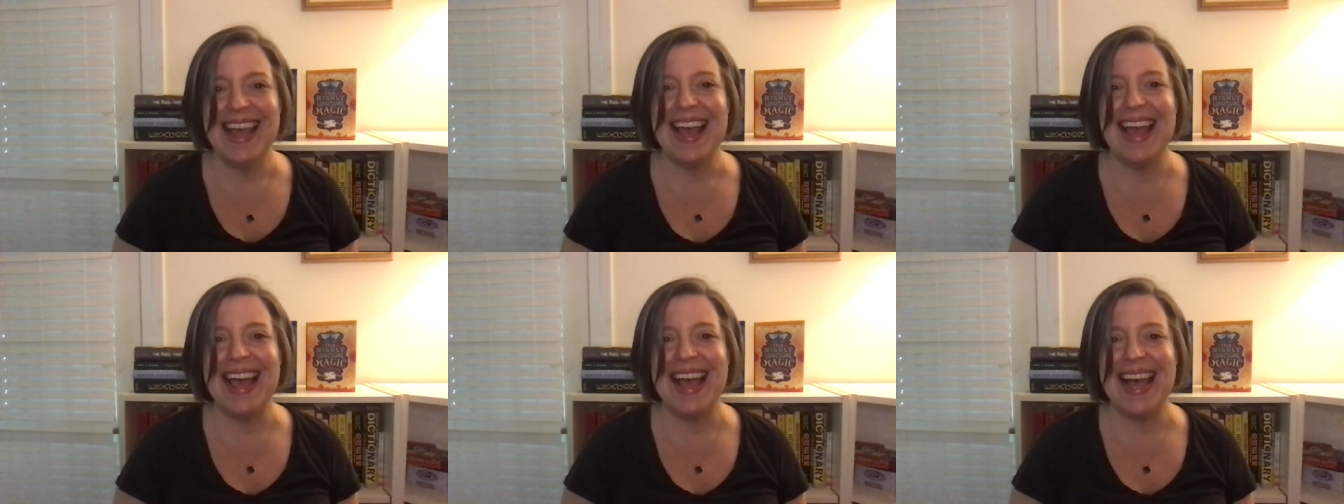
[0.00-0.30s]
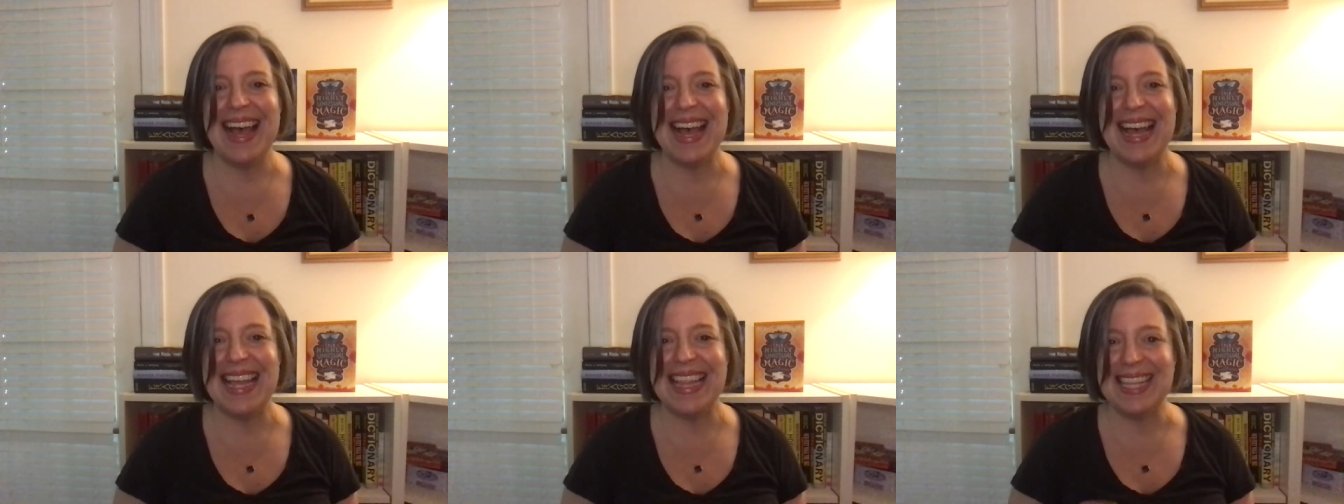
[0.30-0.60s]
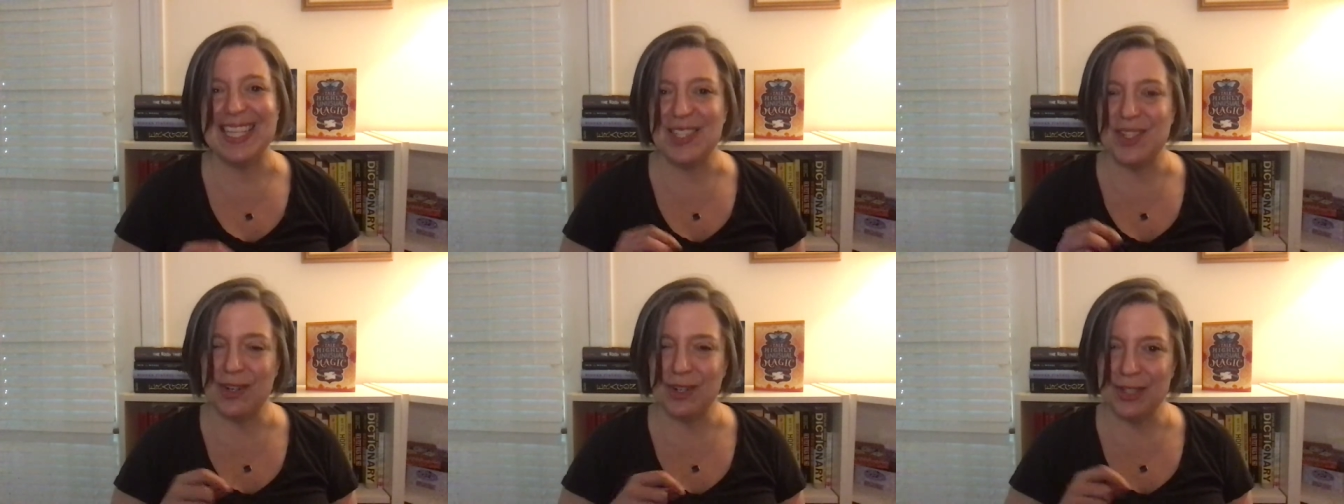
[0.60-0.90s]
uh, and
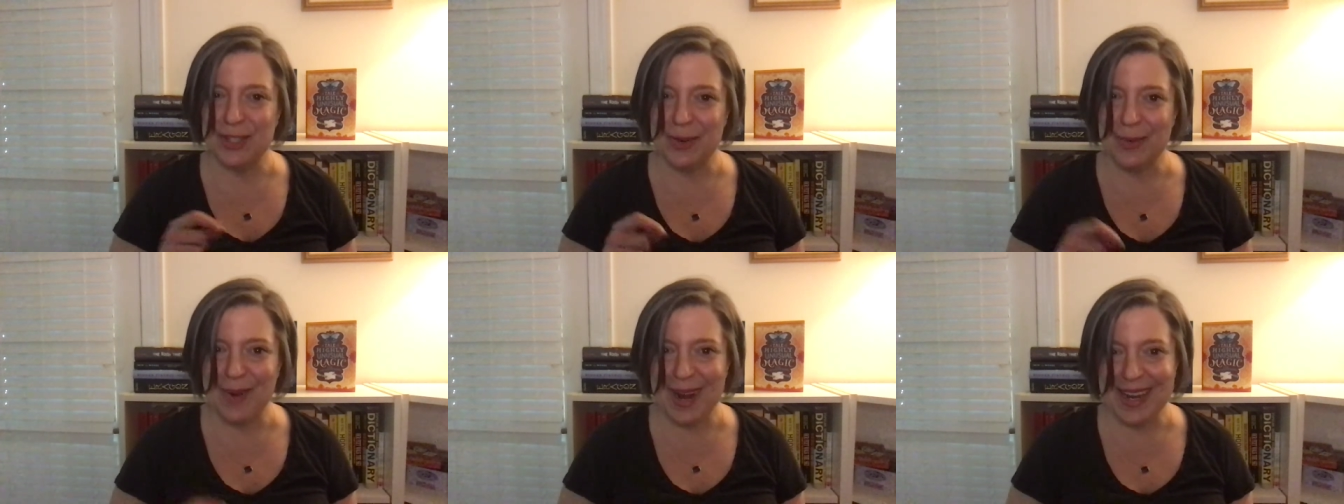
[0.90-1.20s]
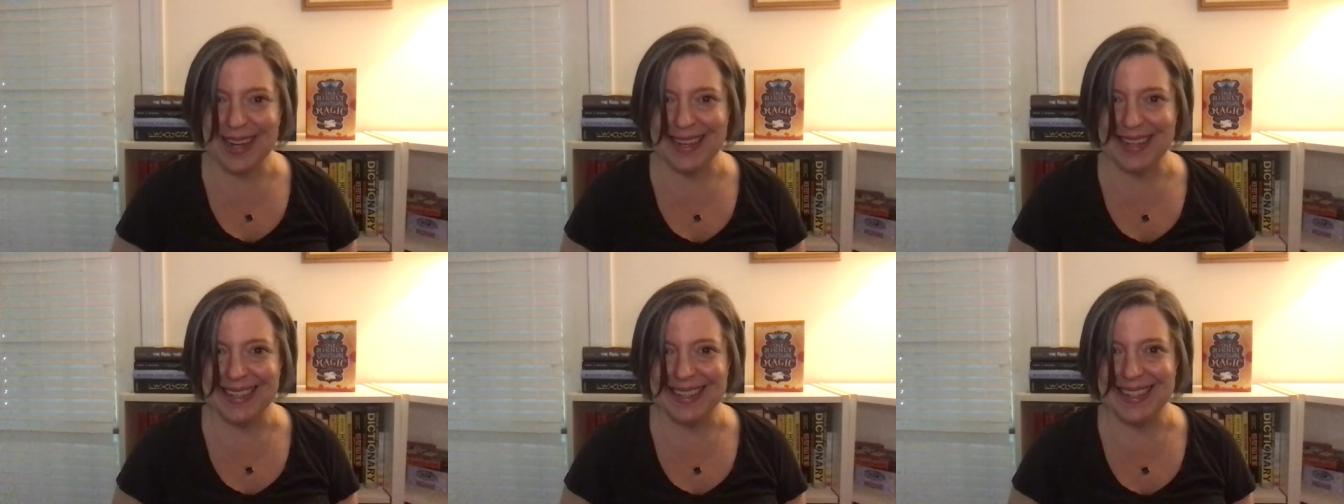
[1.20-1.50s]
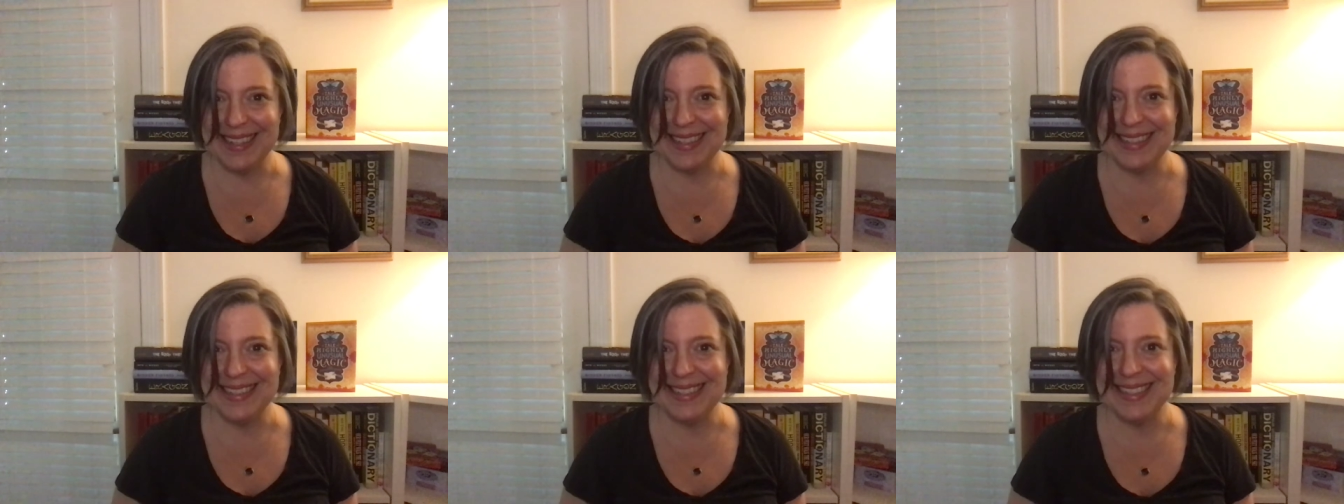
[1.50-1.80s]
they start to write in
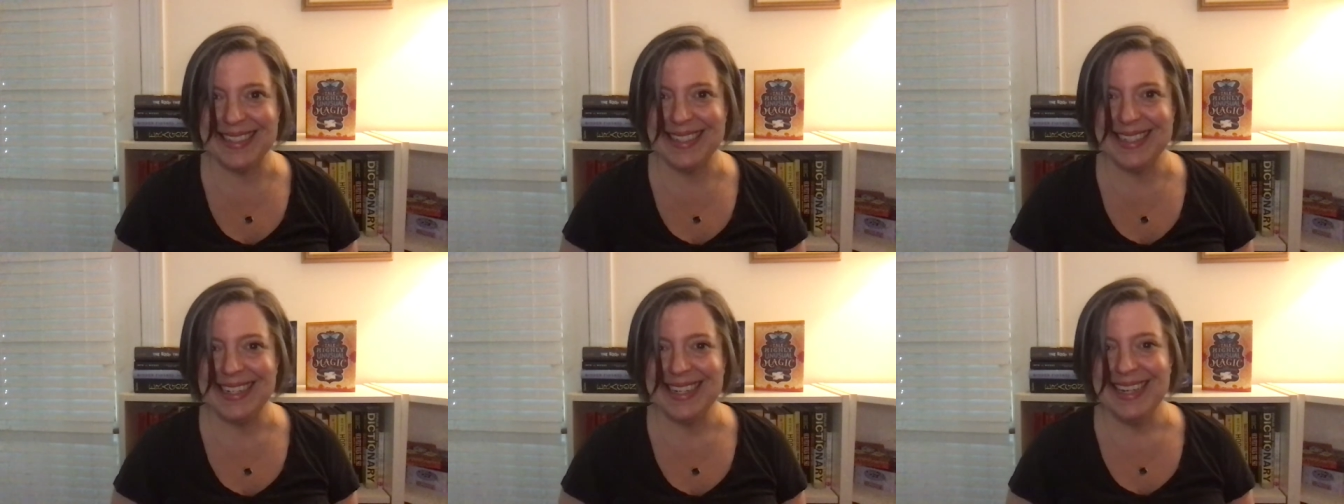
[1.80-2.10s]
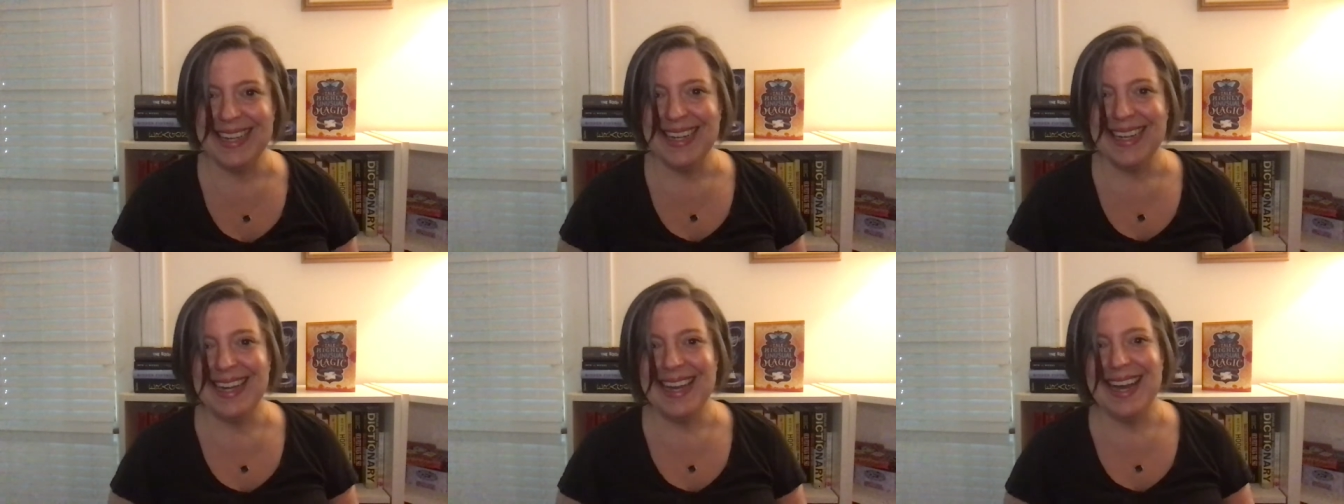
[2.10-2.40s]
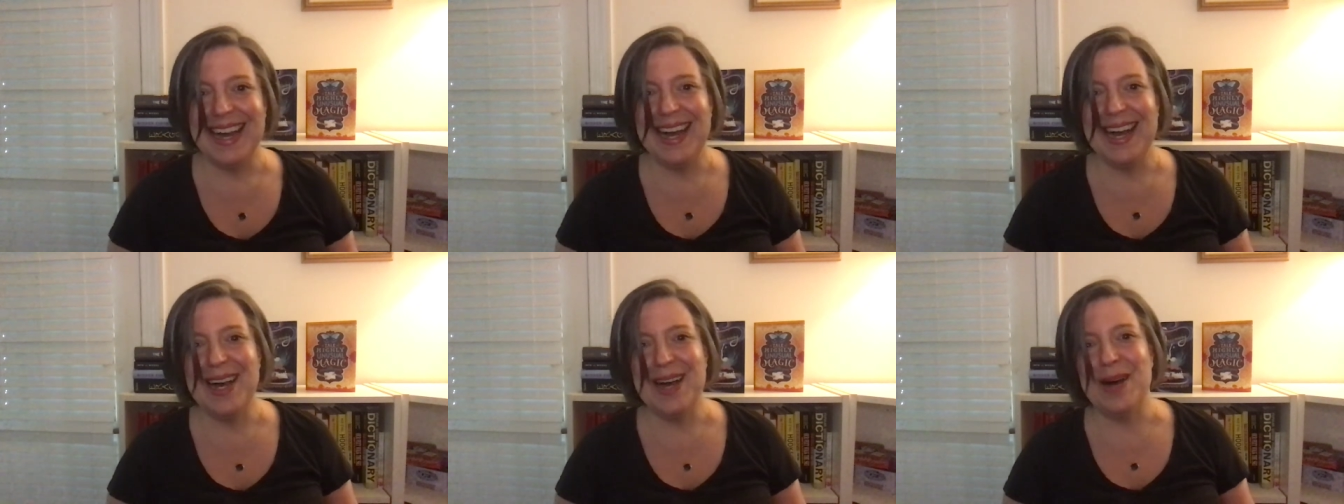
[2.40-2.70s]
it,
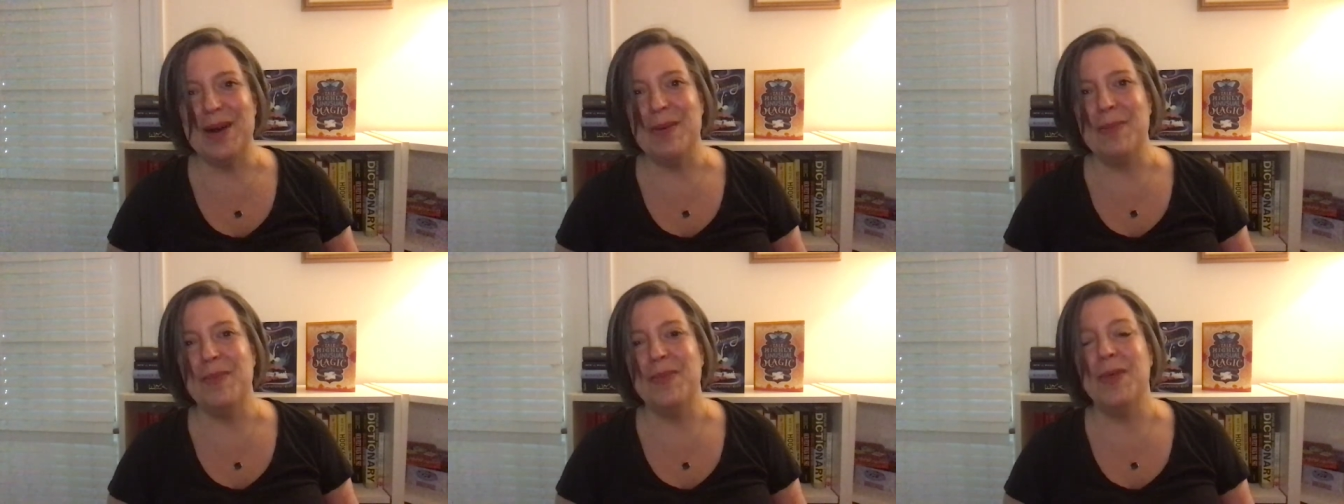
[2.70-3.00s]
um,